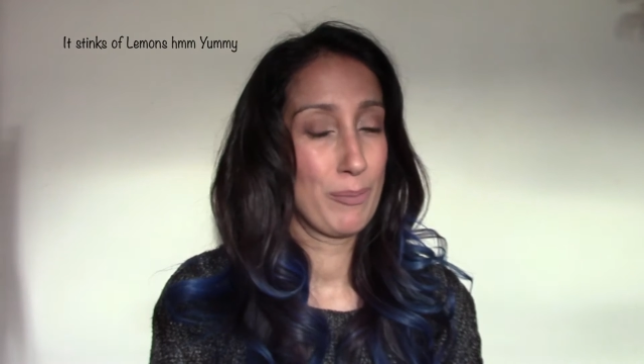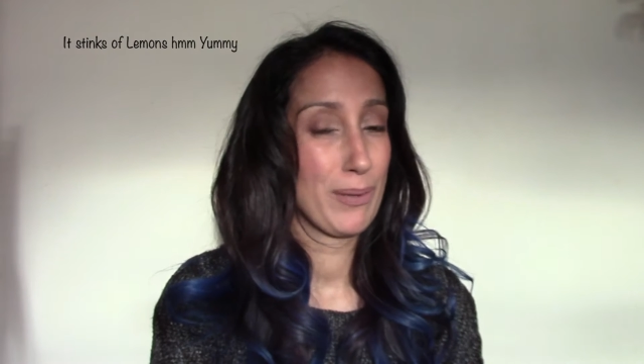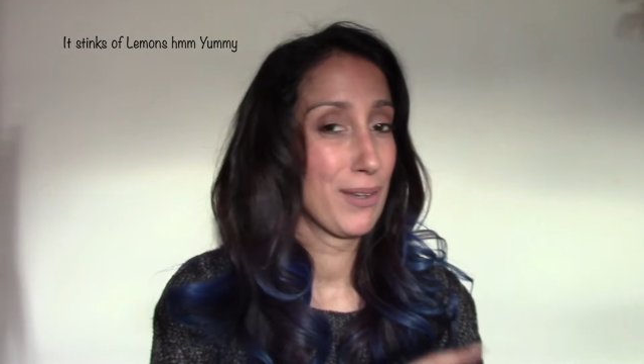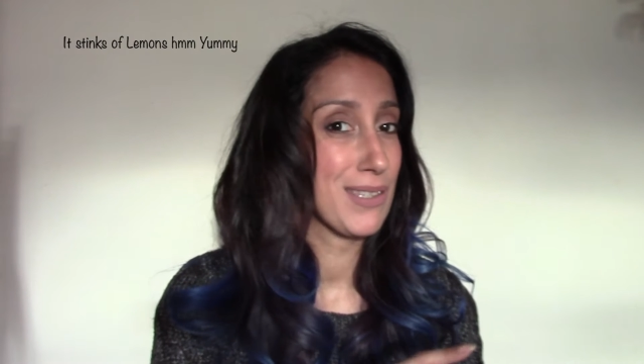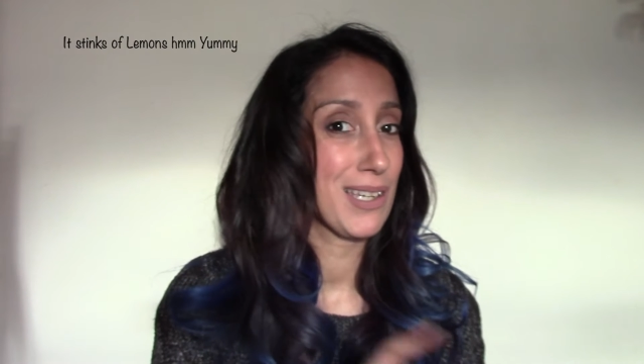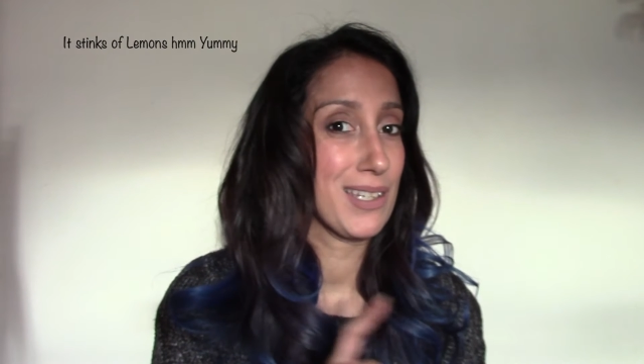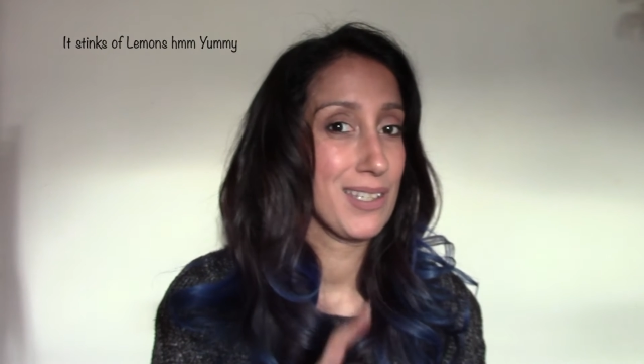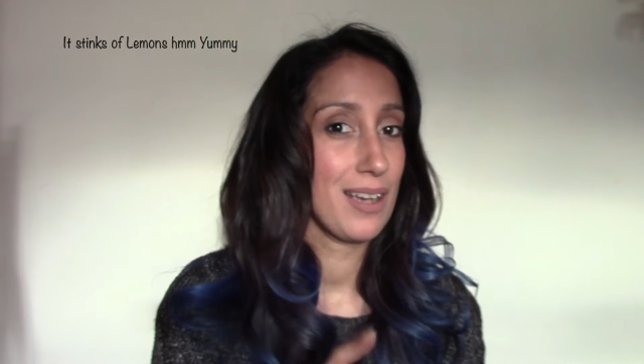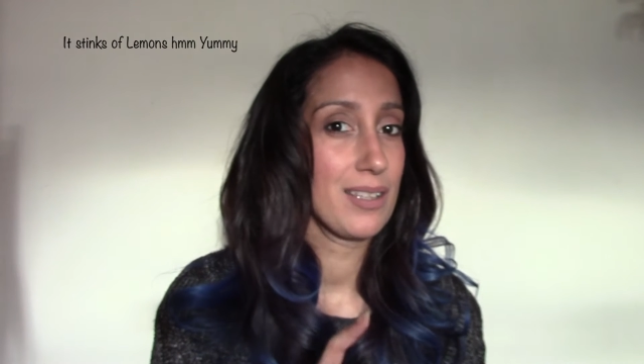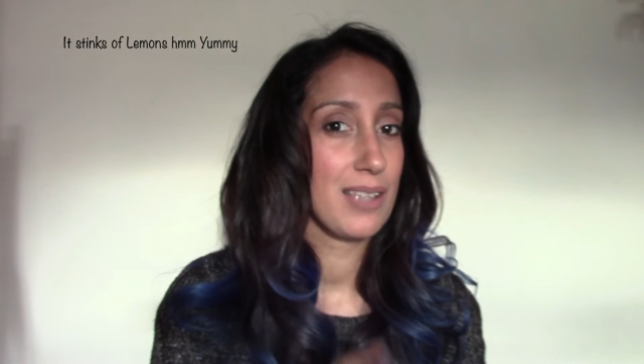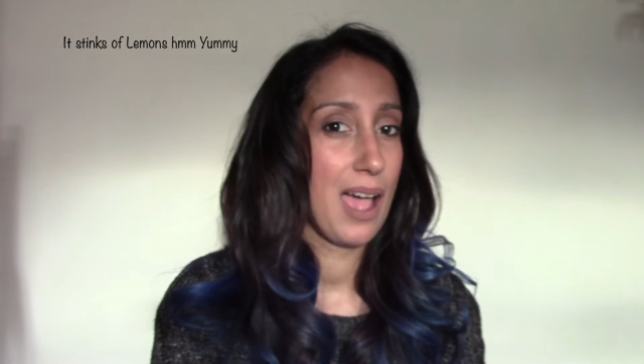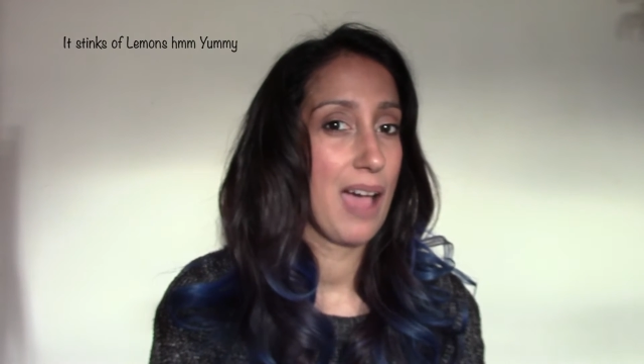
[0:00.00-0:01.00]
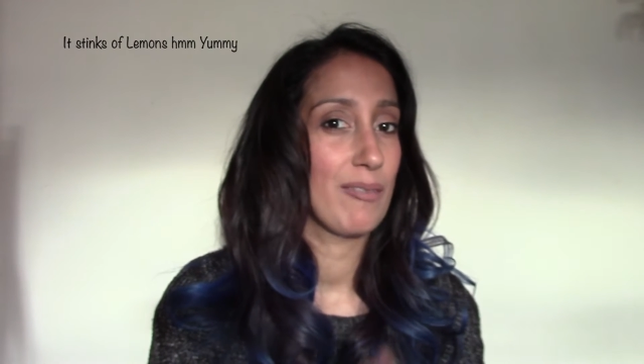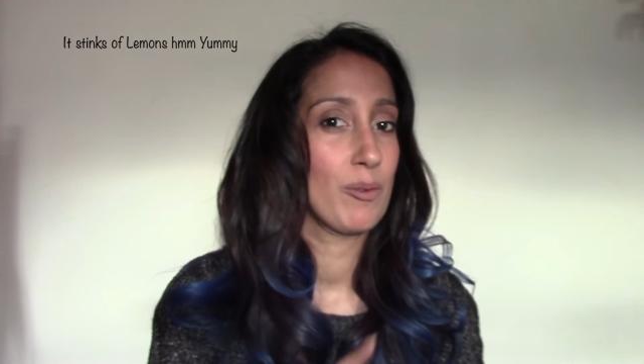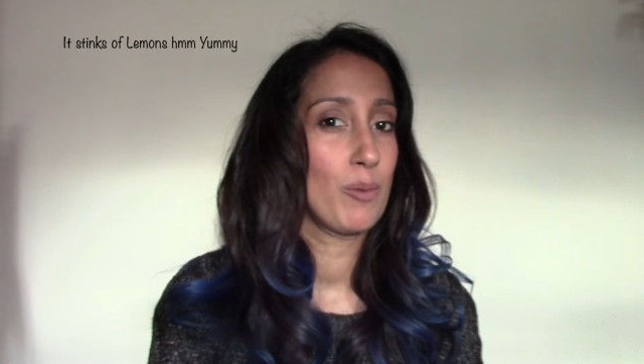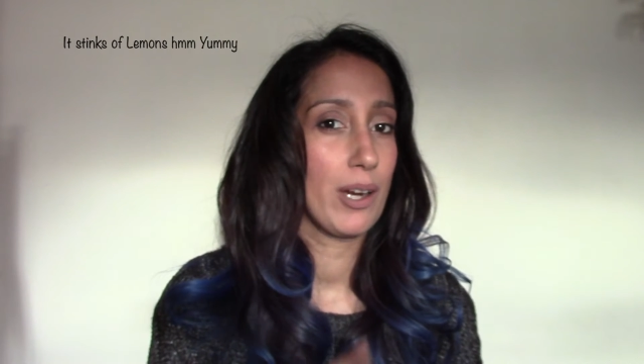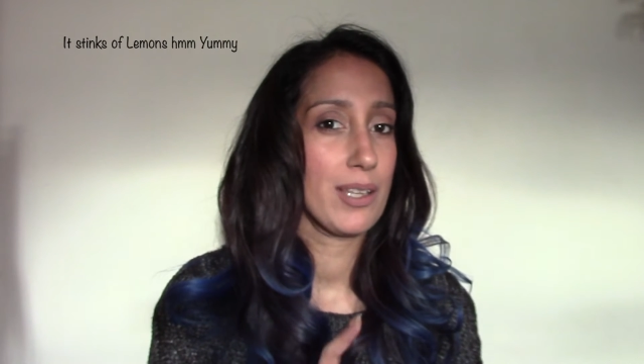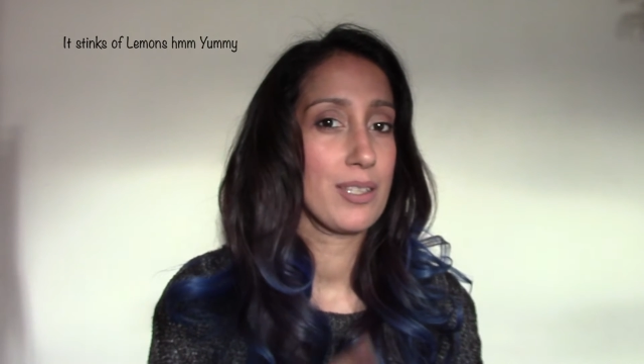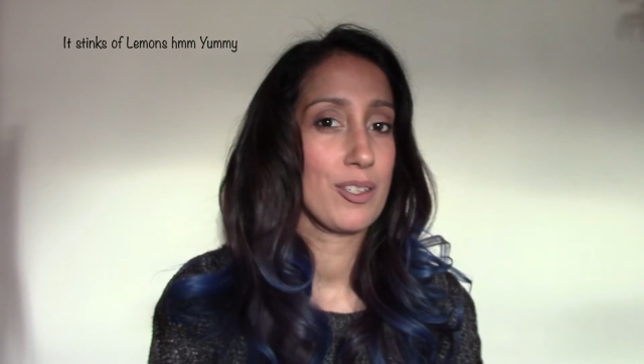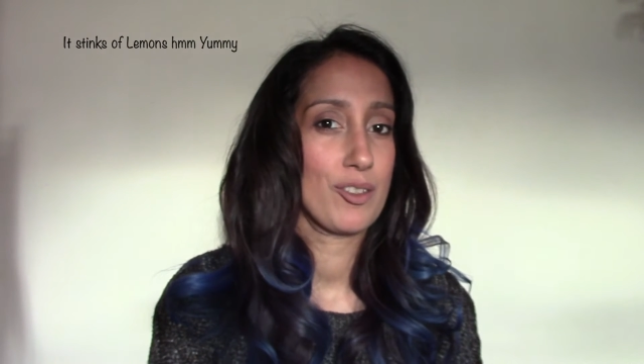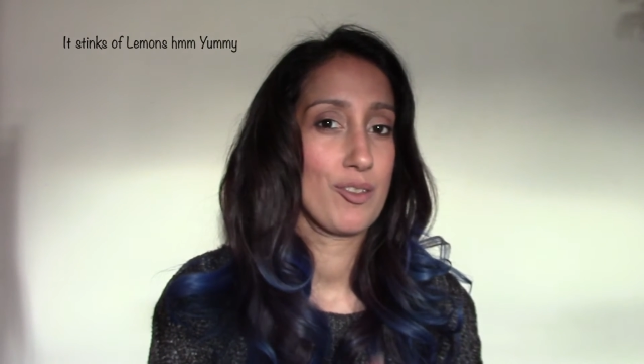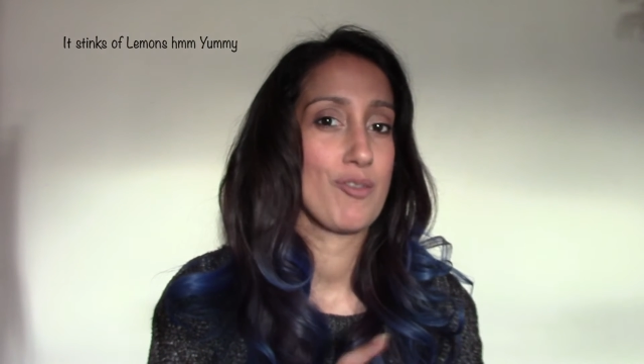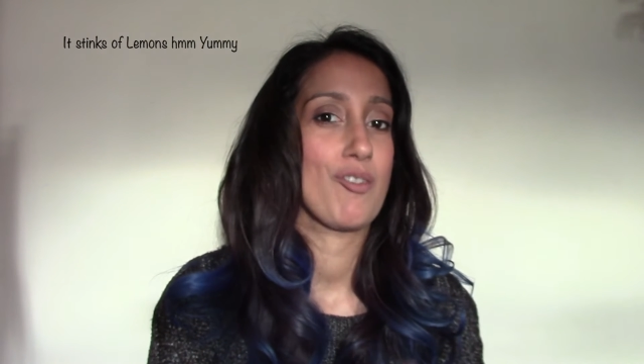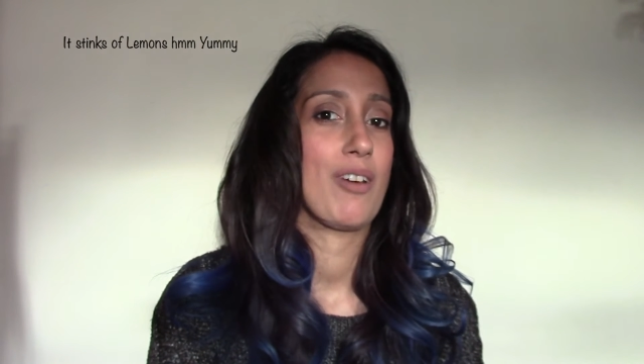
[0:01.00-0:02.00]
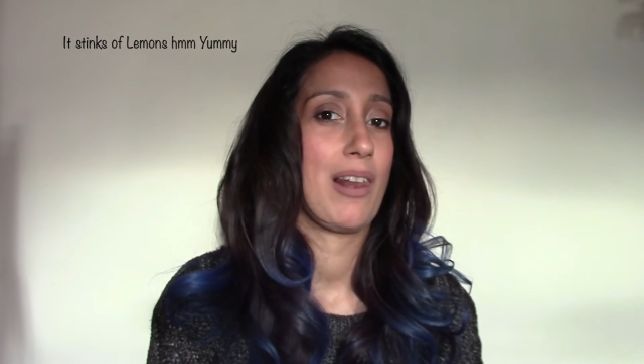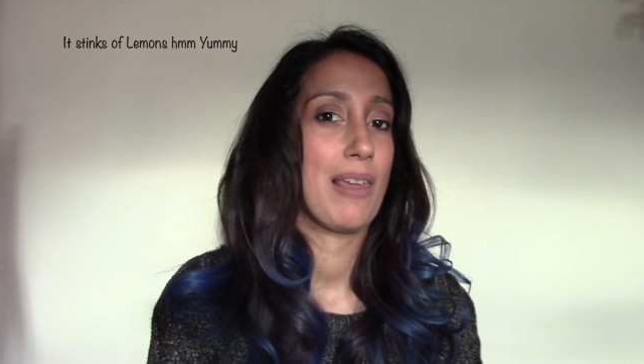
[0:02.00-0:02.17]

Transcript: because it does have quite a strong